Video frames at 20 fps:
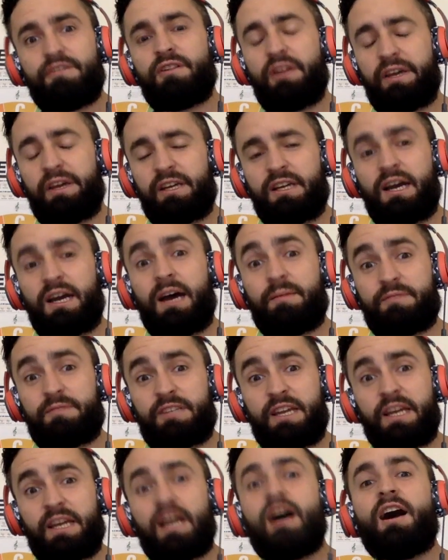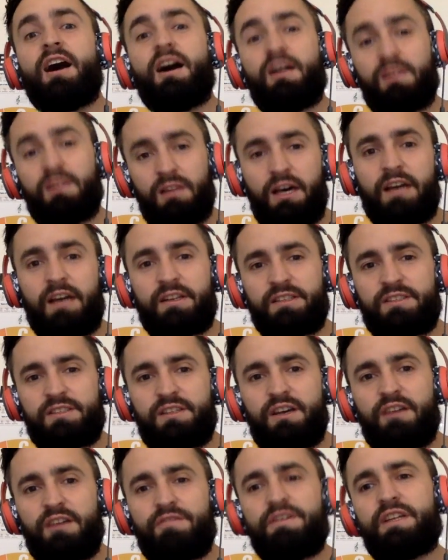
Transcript: Like I'm saying, a lot of stuff.